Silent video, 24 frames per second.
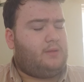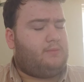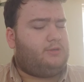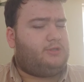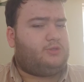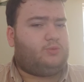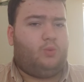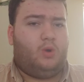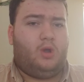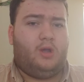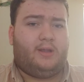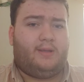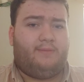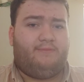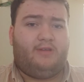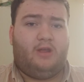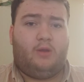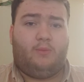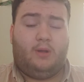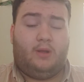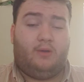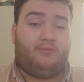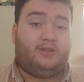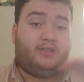It's working
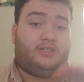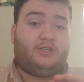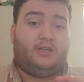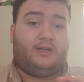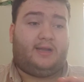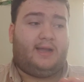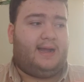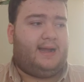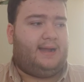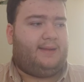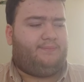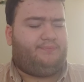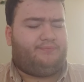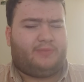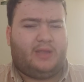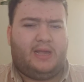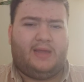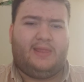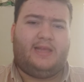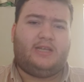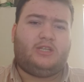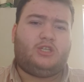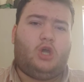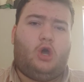very well with this cigar.
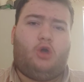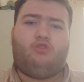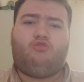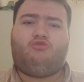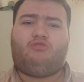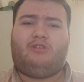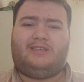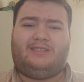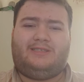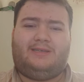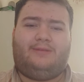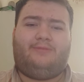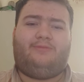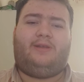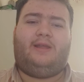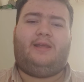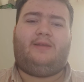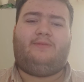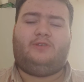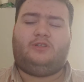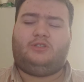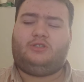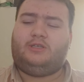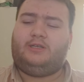Nice contrasting
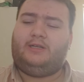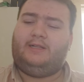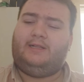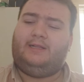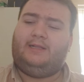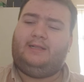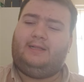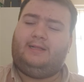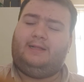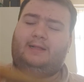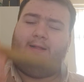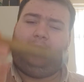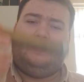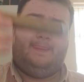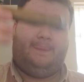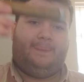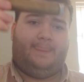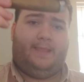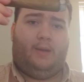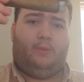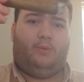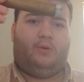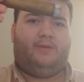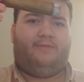flavours.
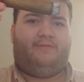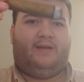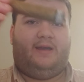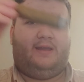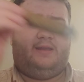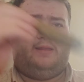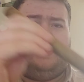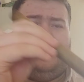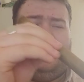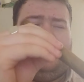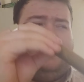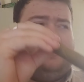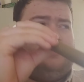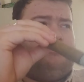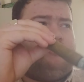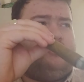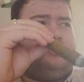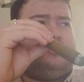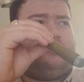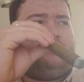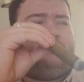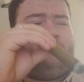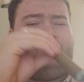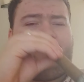I want to find that
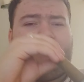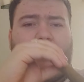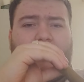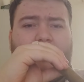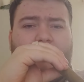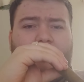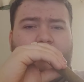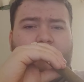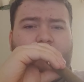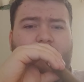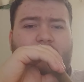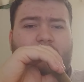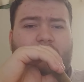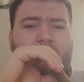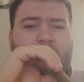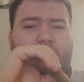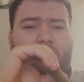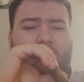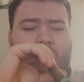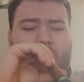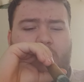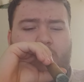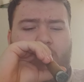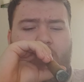licorice
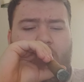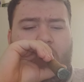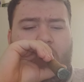note